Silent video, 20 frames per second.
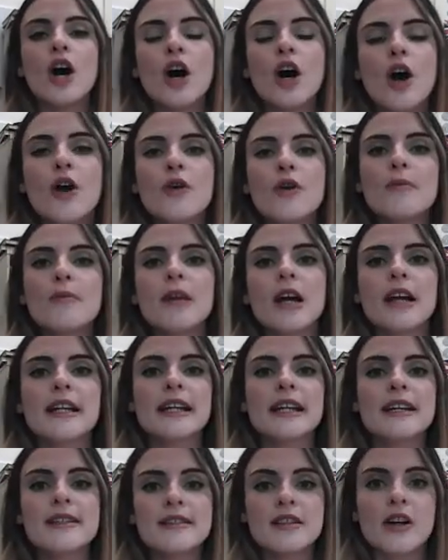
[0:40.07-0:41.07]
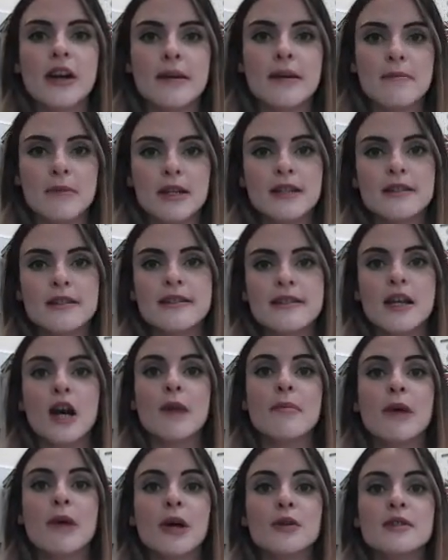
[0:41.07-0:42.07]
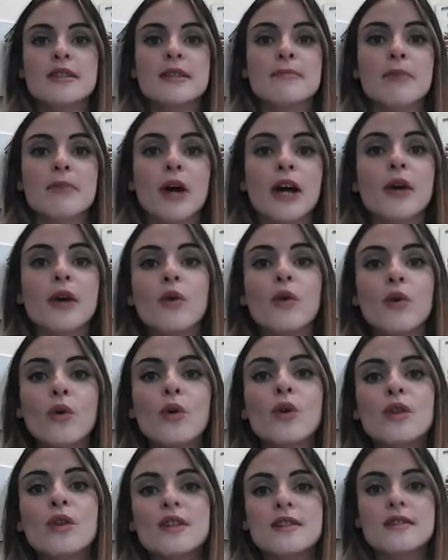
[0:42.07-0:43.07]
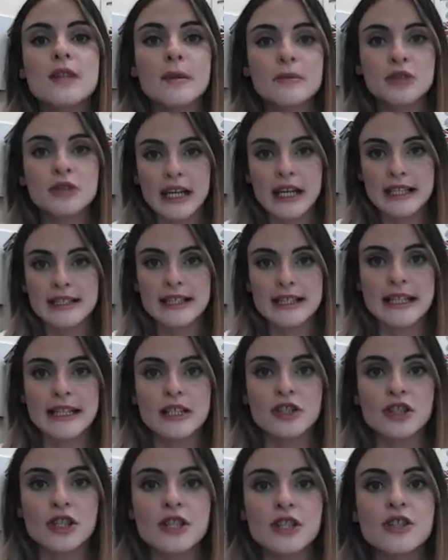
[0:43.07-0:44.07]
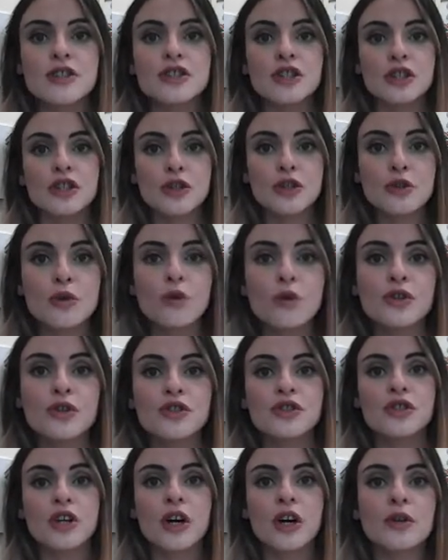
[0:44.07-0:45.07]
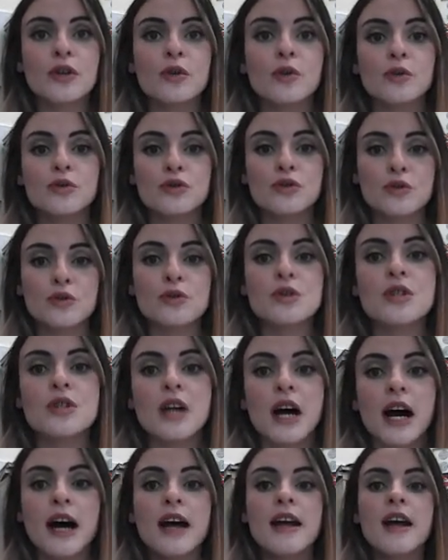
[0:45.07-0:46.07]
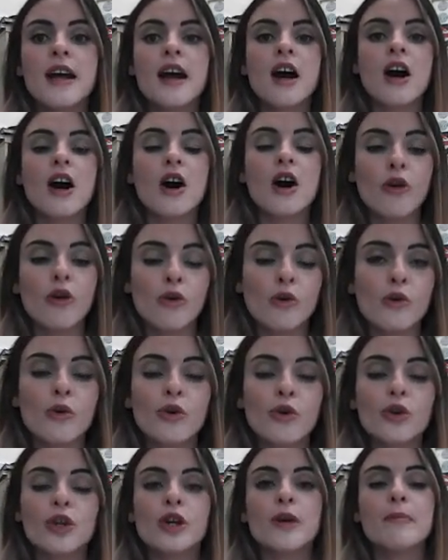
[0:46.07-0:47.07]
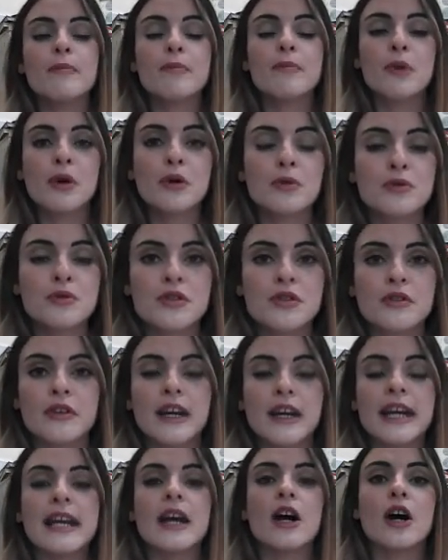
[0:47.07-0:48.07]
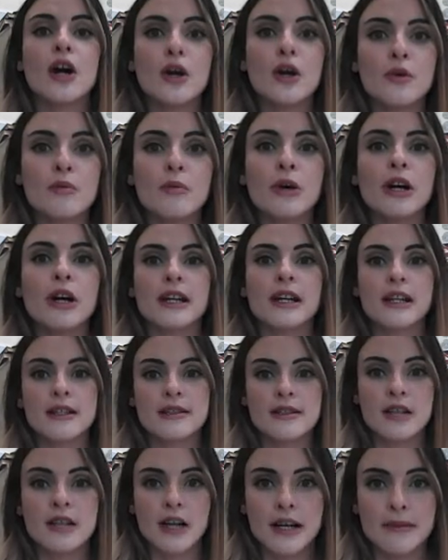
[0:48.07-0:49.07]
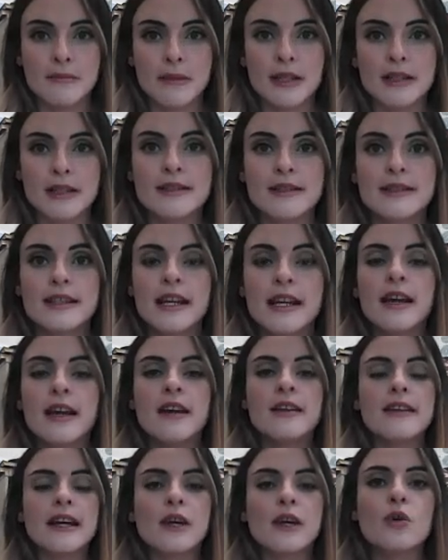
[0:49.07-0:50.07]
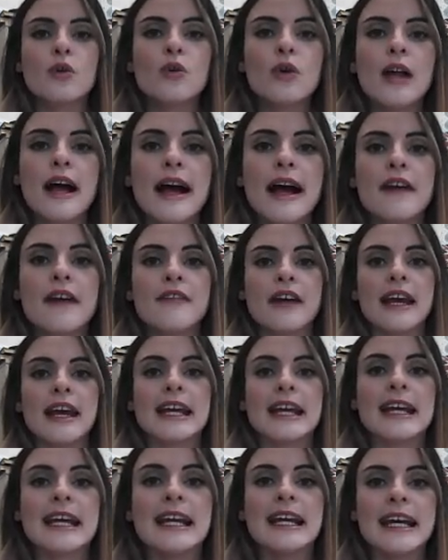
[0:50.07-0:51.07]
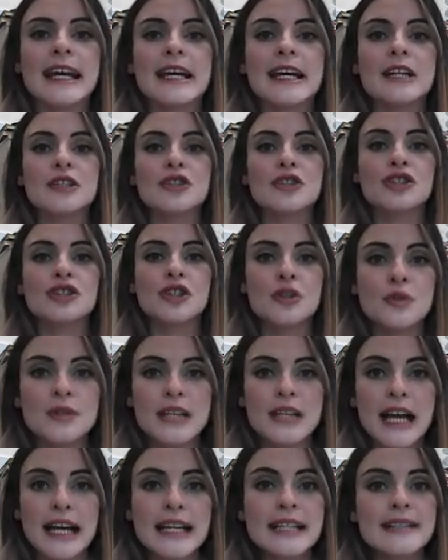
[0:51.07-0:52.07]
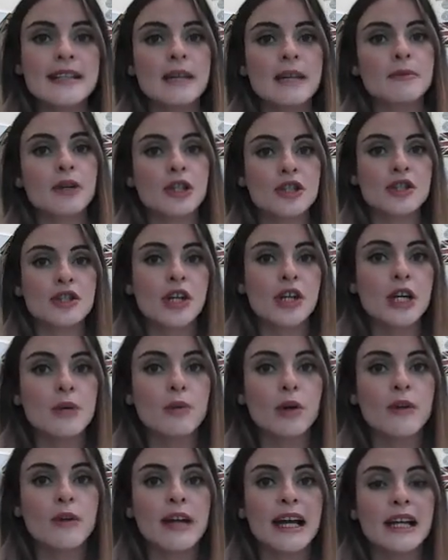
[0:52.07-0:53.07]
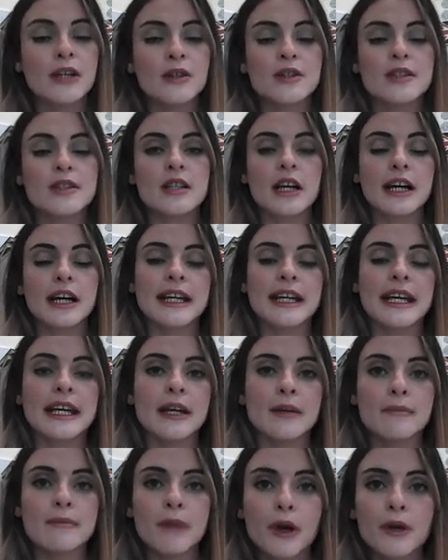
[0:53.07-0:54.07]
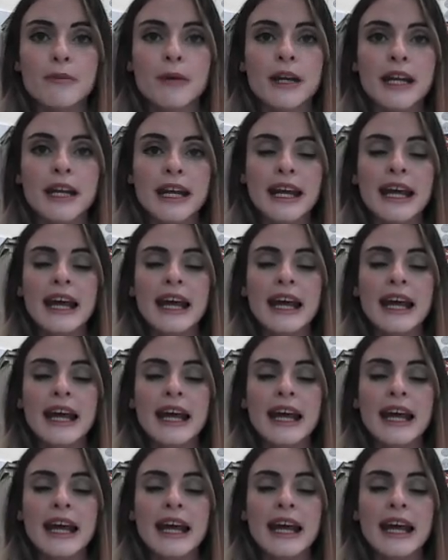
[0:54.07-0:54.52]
Home learning assignments that are posted by all subject teachers to your son or daughter are all compulsory homework assignments. They all have a clear due date, and I'm going to show you what that looks like in a moment.